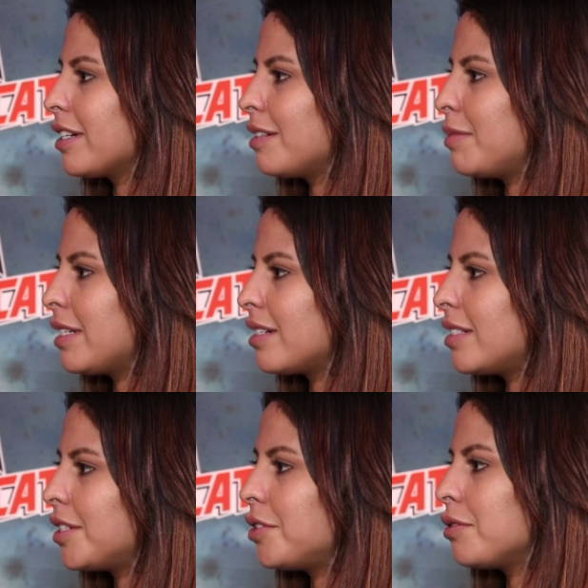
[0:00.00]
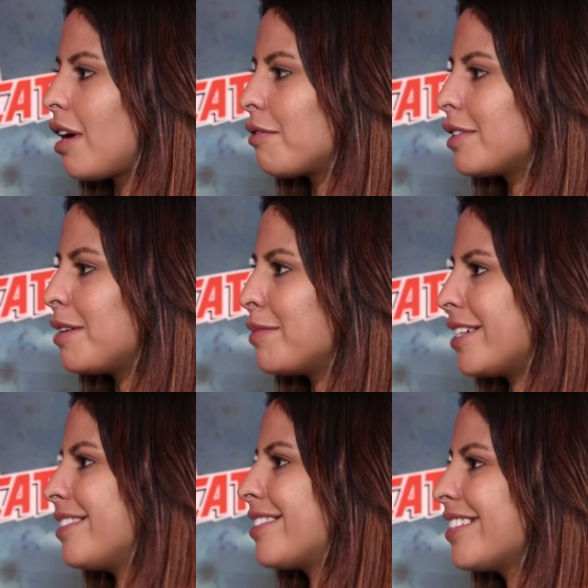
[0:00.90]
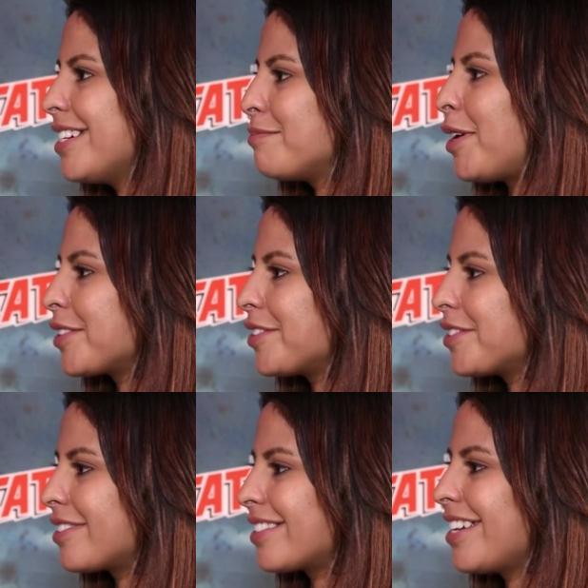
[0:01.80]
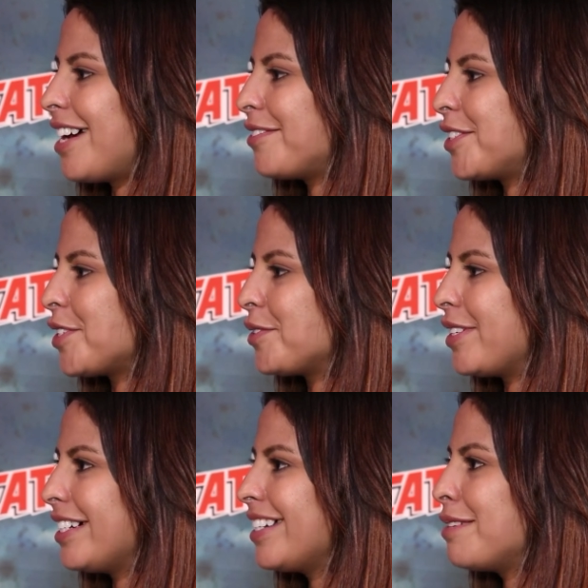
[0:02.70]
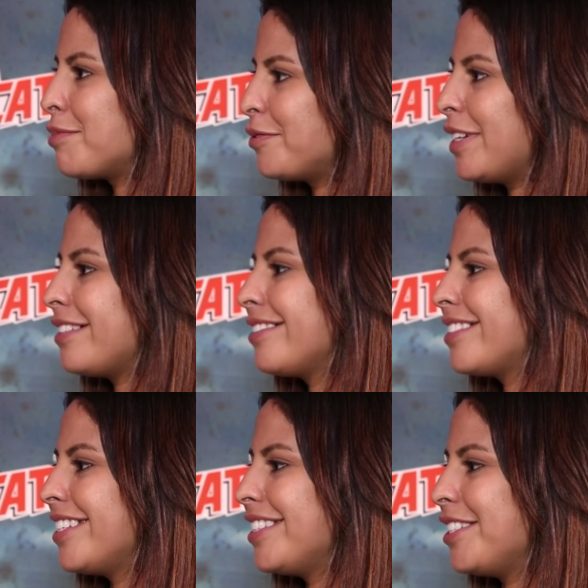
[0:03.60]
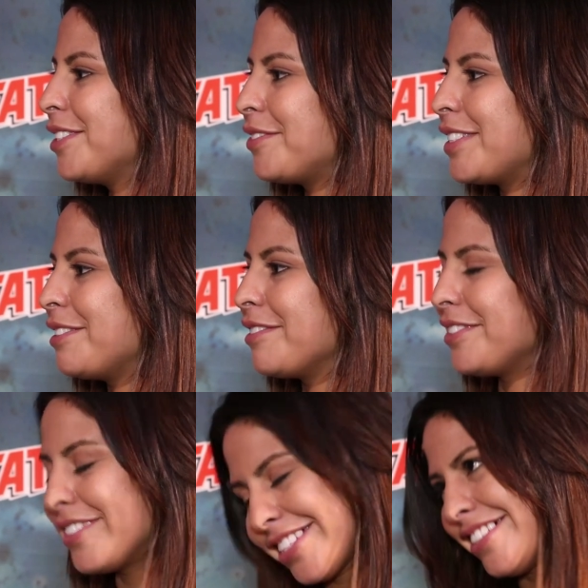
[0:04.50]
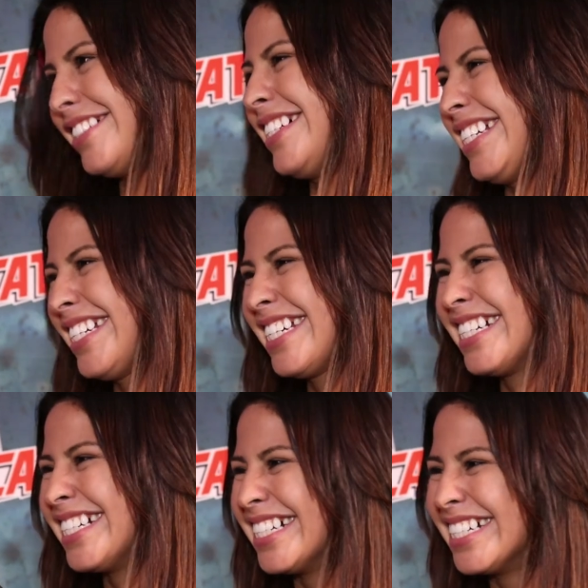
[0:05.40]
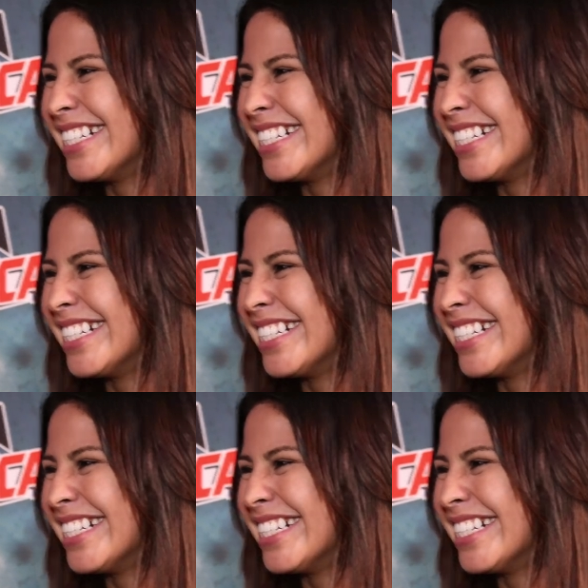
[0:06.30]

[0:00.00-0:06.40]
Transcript: going to be continue to do a lot for them, because boxers have shown uh, and prevailed in the U F C world. So all